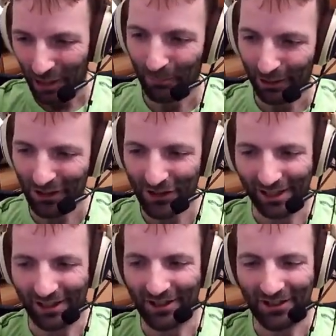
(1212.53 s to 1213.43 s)
But a
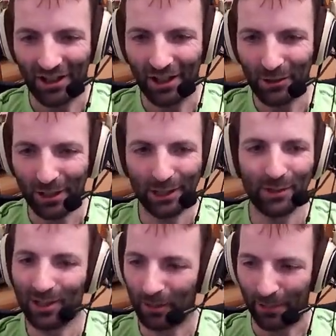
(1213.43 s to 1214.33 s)
challenge. You can
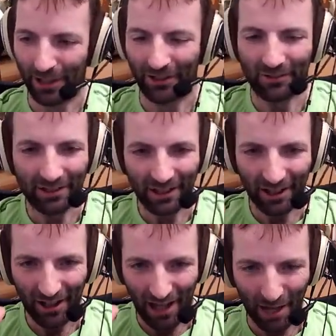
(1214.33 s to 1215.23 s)
do a lot better.
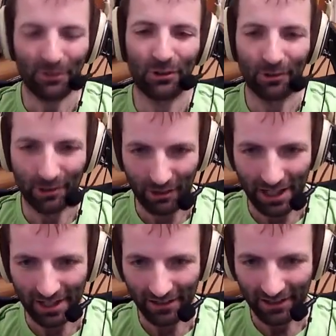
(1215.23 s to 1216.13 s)
I'm sure you
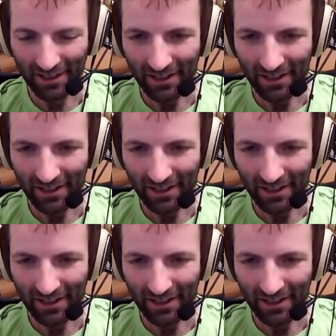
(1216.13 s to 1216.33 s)
can.